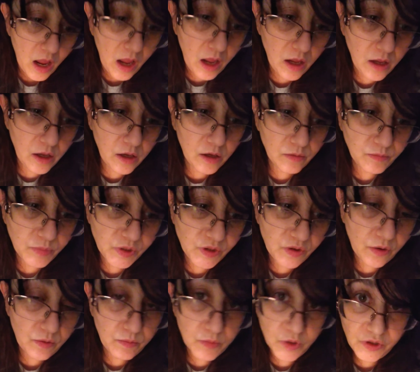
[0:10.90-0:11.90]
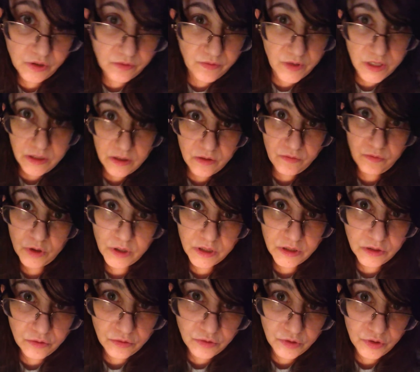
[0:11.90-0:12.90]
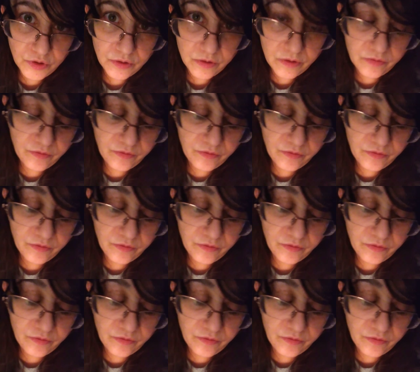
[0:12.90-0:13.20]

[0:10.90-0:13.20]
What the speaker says: So most of us have written to the